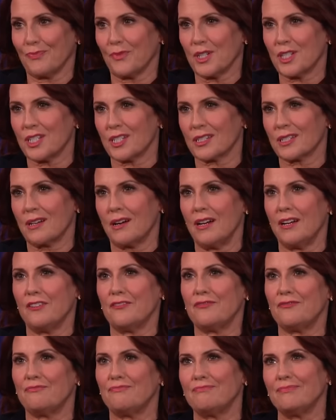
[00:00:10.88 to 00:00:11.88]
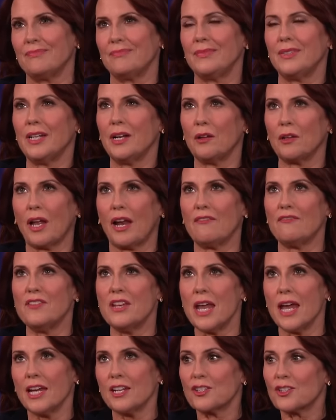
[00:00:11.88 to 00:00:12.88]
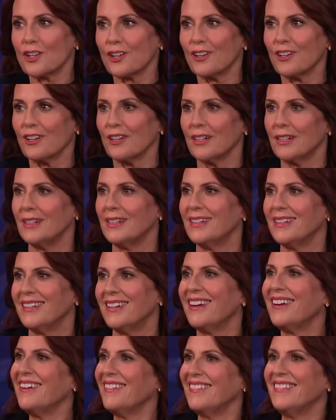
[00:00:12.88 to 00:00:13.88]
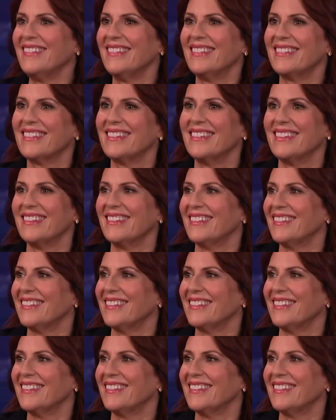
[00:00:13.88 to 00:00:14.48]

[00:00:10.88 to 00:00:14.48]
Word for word: which is kind of, you know, a lot of nature. Oh.